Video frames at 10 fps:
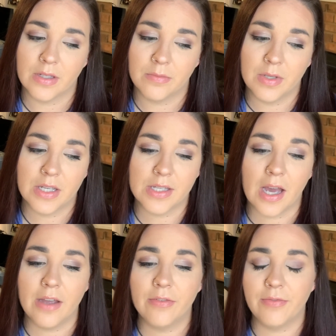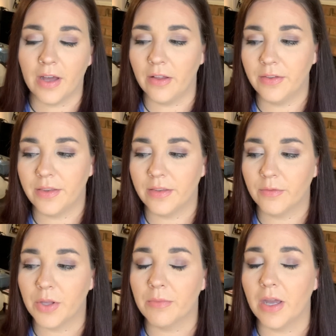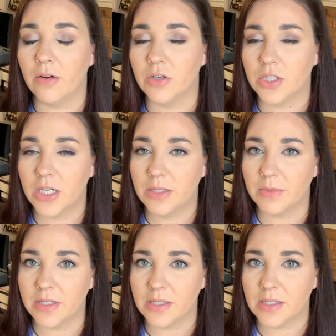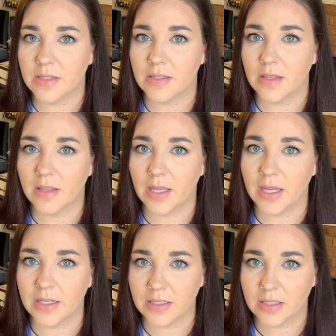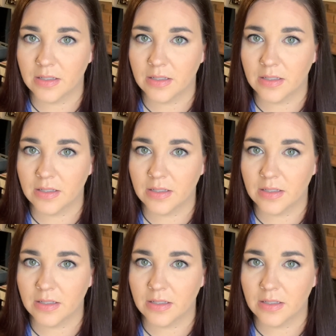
because I felt with my own judgments that